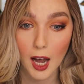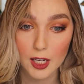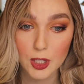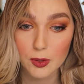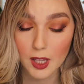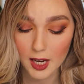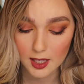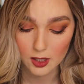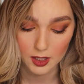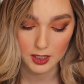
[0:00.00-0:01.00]
I do
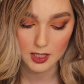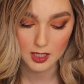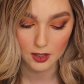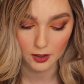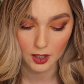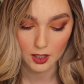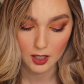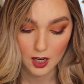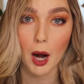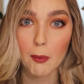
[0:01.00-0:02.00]
like their concealer
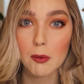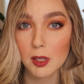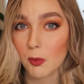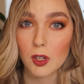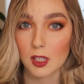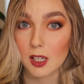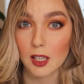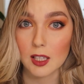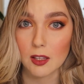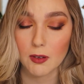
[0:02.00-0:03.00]
probably more than I
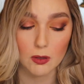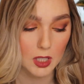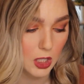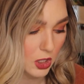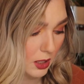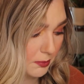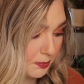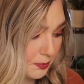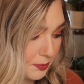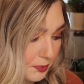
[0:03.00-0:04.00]
like the
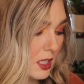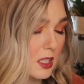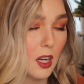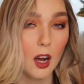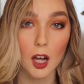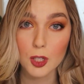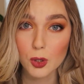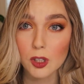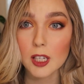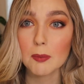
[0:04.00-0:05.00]
foundation. This
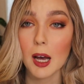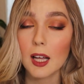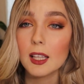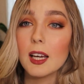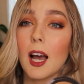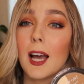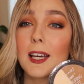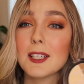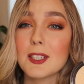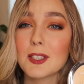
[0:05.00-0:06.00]
contouring palette
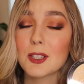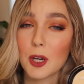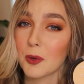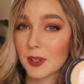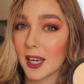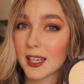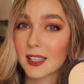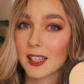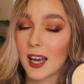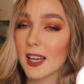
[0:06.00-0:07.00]
I don't
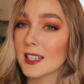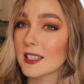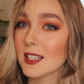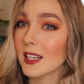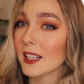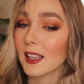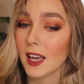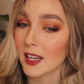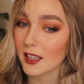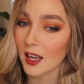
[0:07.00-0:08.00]
like. I didn't
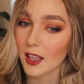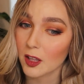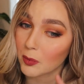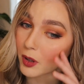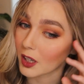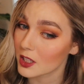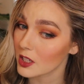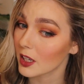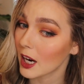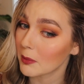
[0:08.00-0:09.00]
like the
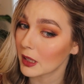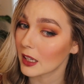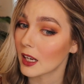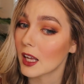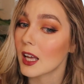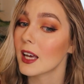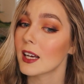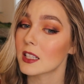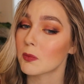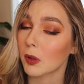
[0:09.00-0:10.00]
bronzer. I mean,
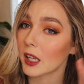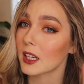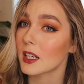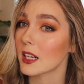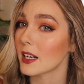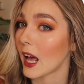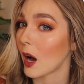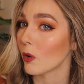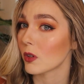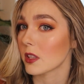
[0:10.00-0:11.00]
it's blended in
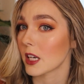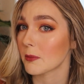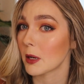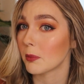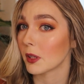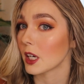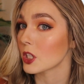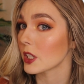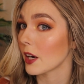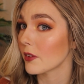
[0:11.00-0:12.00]
now with like my
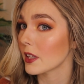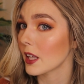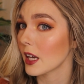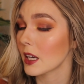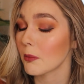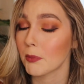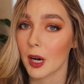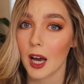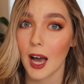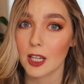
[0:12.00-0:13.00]
blush and everything,
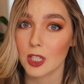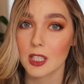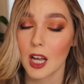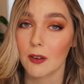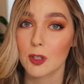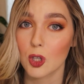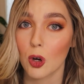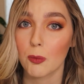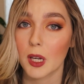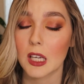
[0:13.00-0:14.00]
but I just have
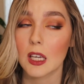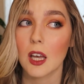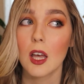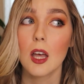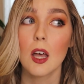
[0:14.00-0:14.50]
so many